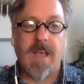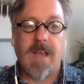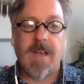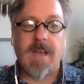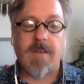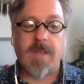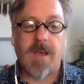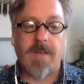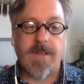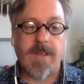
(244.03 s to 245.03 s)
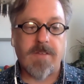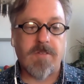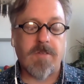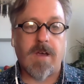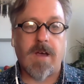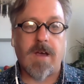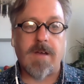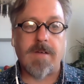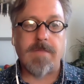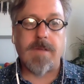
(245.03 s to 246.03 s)
Now, the obvious
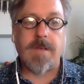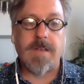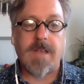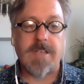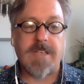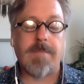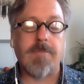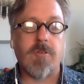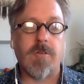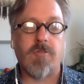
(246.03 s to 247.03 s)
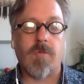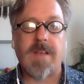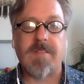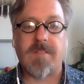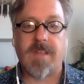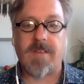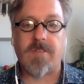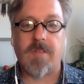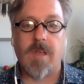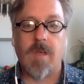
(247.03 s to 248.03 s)
attempt to address
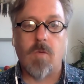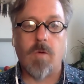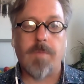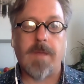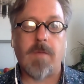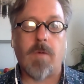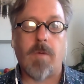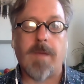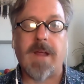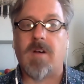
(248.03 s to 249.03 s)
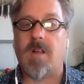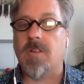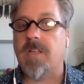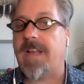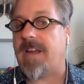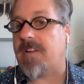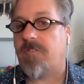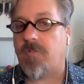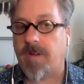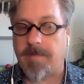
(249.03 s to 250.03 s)
this would be what we might call lytic
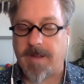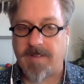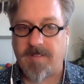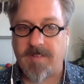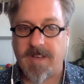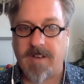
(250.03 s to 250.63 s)
treatments.